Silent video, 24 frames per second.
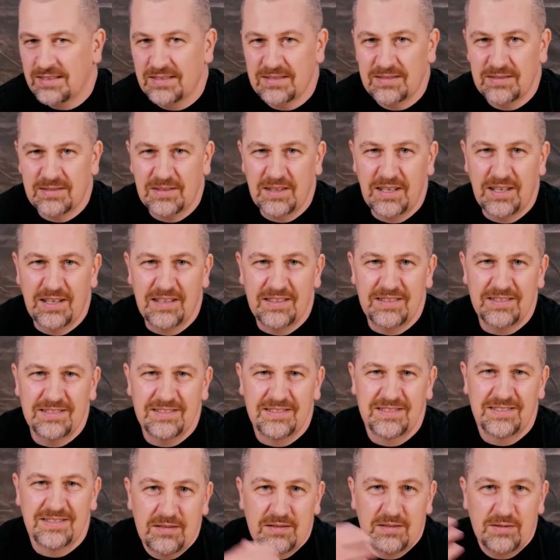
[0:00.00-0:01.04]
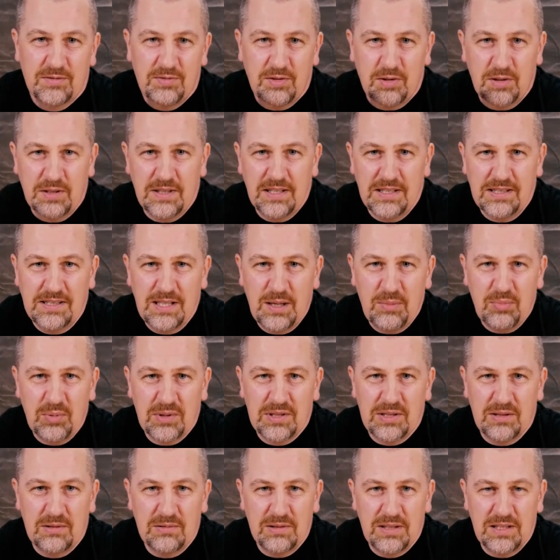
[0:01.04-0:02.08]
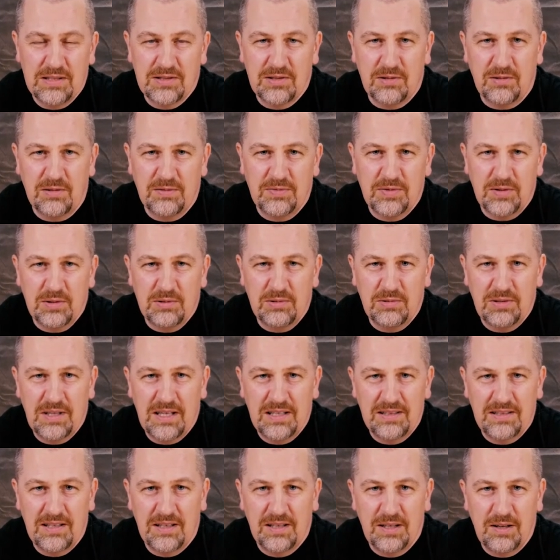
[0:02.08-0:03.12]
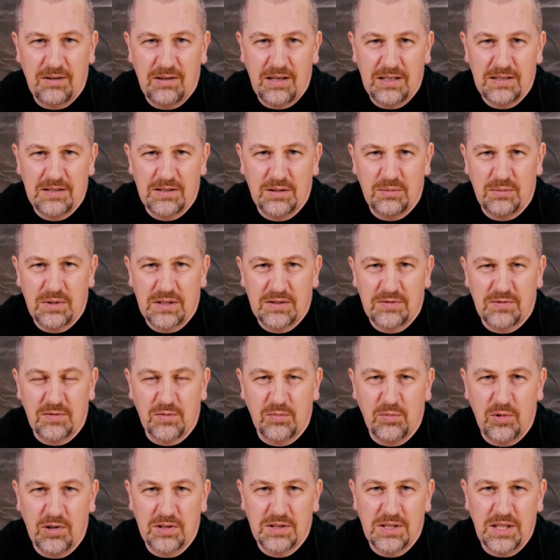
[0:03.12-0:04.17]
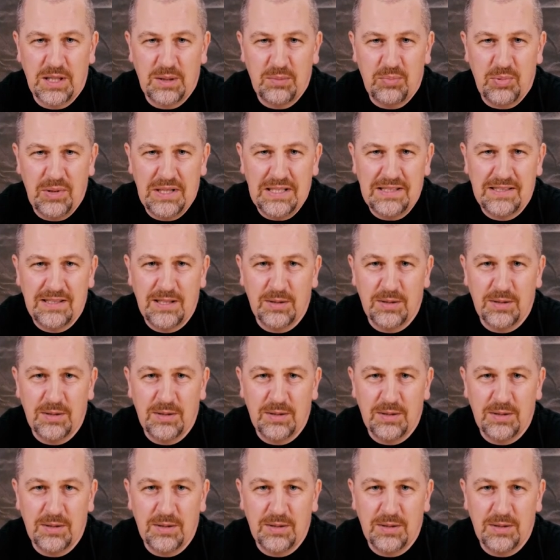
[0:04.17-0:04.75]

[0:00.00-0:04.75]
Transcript: okay for this episode, it's all for tonight. Thank you guys so much for watching. Please